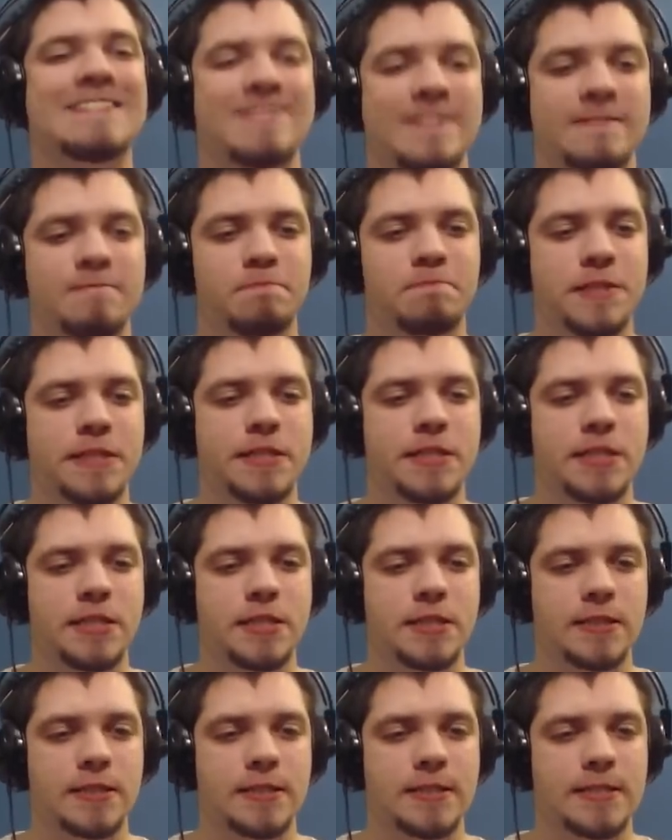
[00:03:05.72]
of a
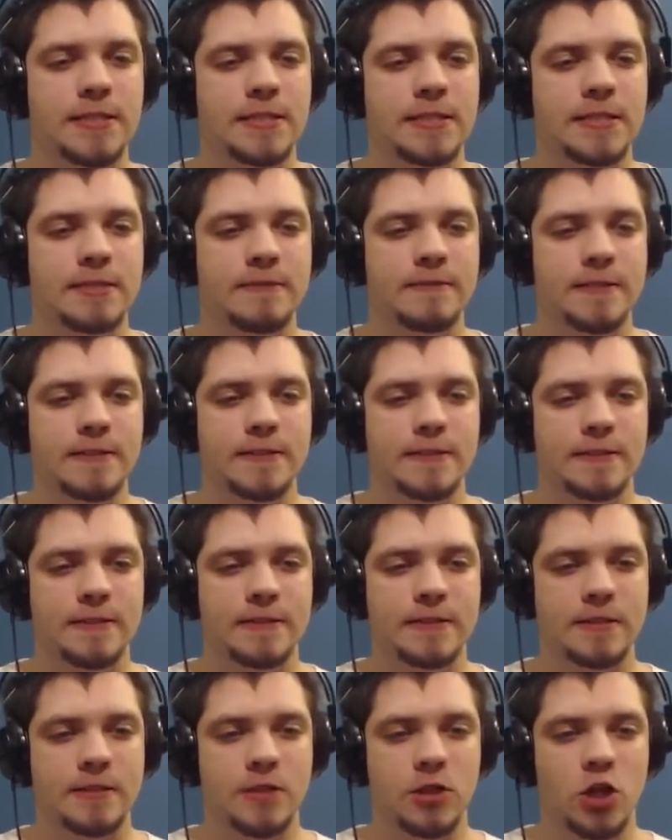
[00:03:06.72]
bitch, you son...
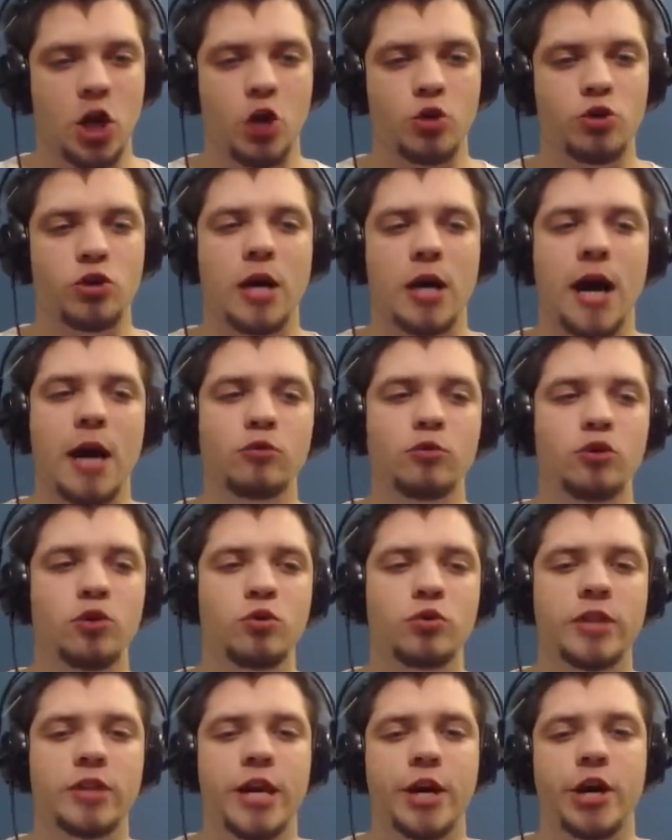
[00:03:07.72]
No, how do
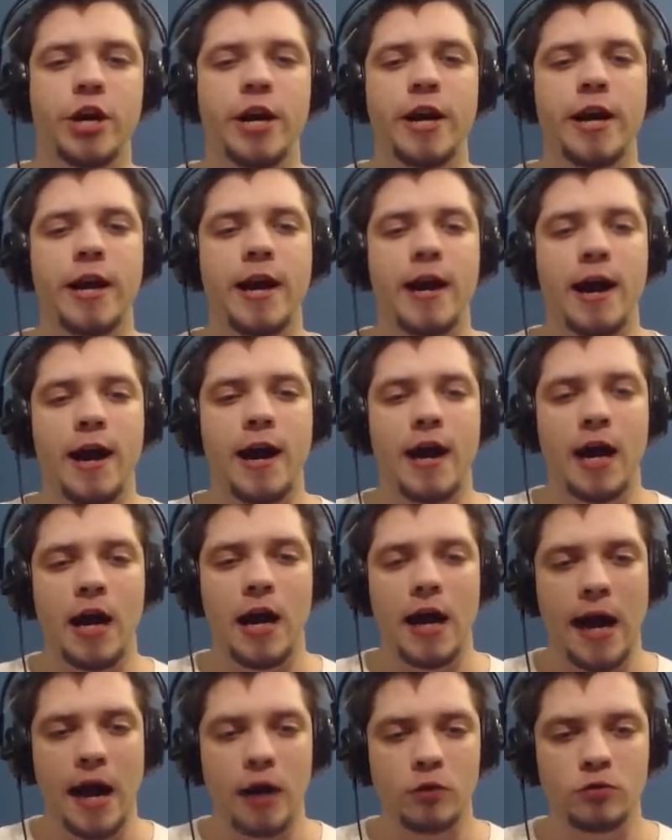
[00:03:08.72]
you dare?
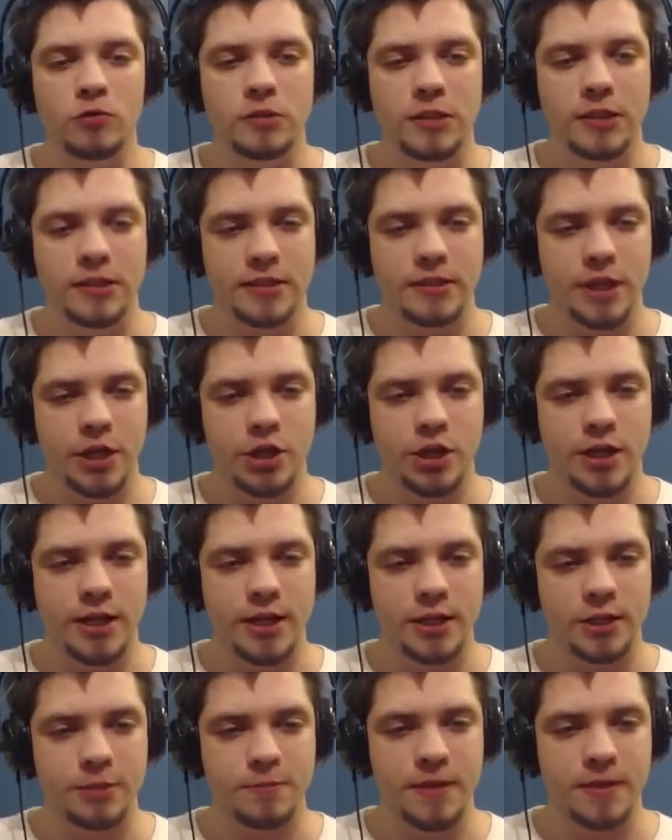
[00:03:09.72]
How do they dare hit